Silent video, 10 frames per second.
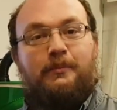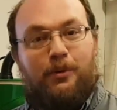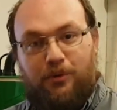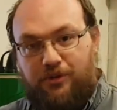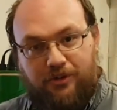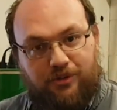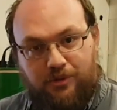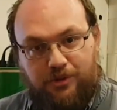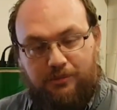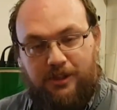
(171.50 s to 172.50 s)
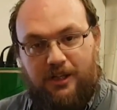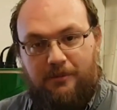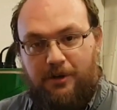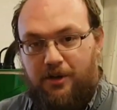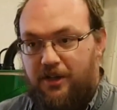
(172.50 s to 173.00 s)
post on social media
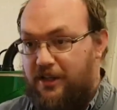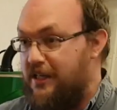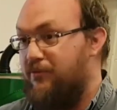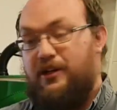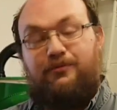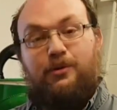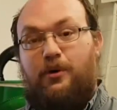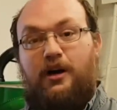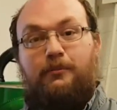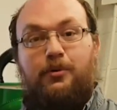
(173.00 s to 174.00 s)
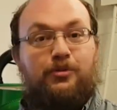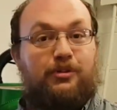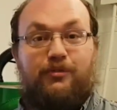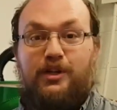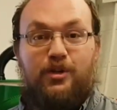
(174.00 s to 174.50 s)
about it, even if you want, post
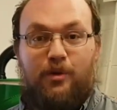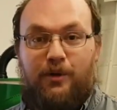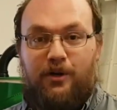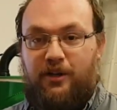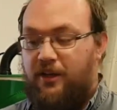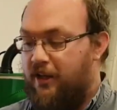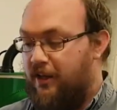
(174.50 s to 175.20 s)
a video about it,